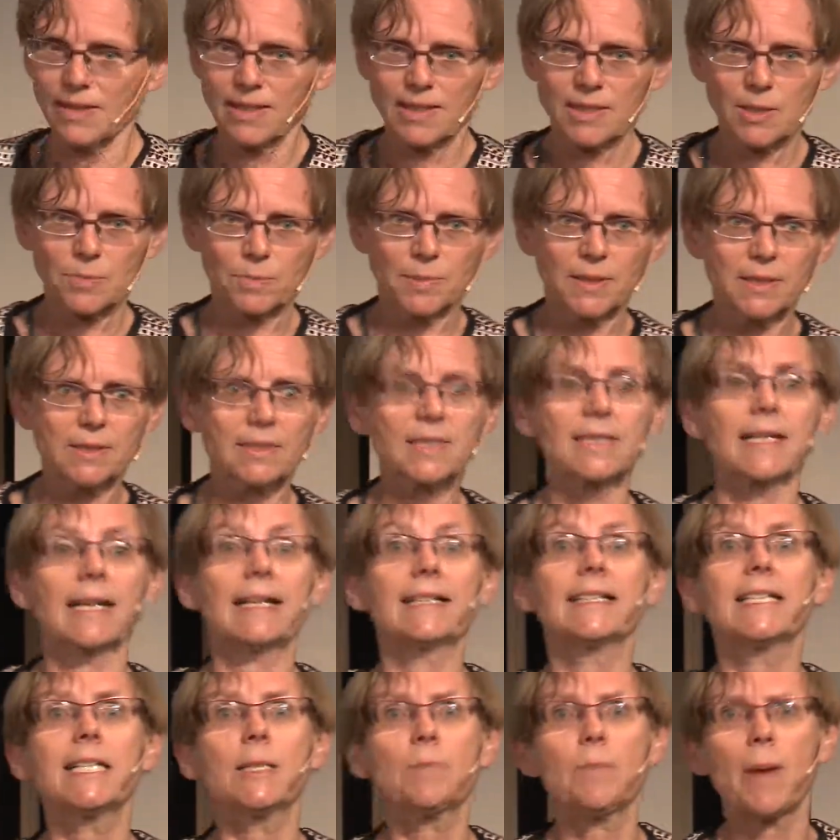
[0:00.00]
experience,
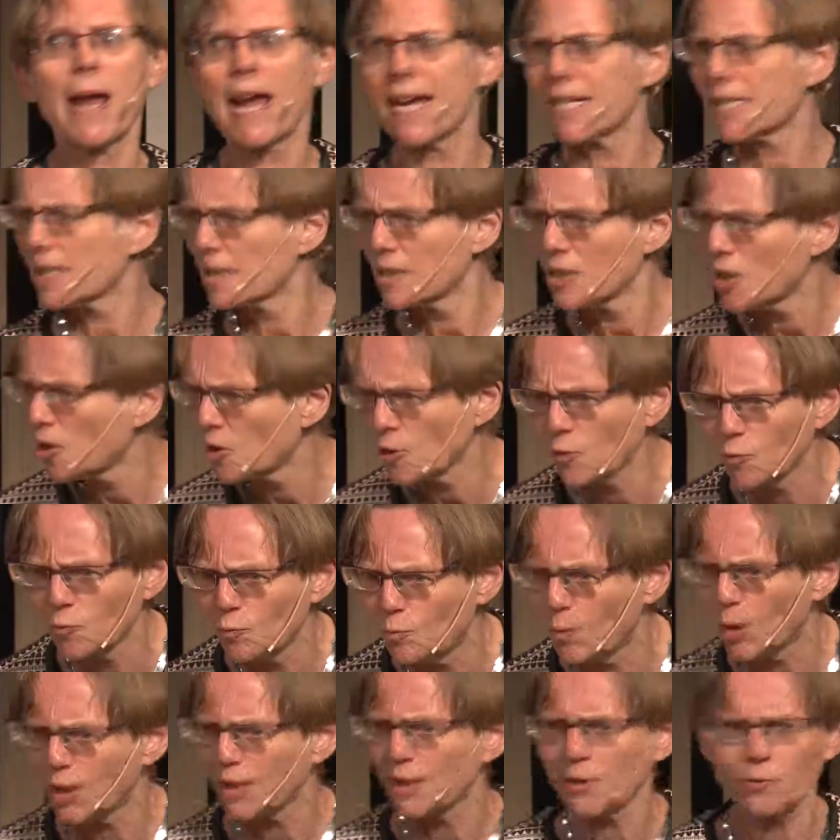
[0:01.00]
and he pays a lot of
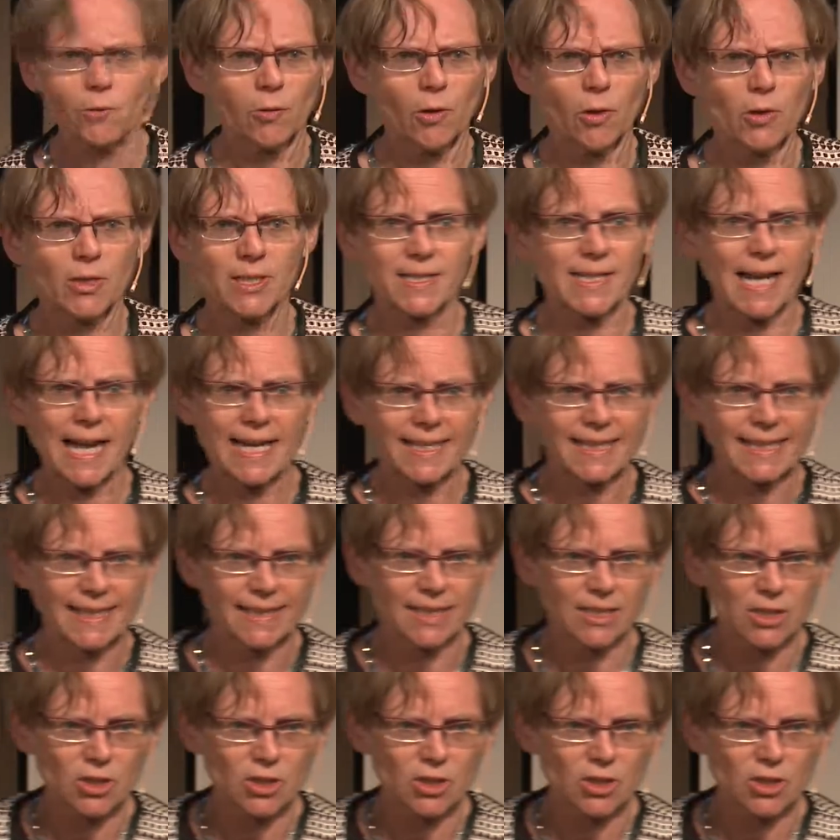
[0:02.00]
money for it, I can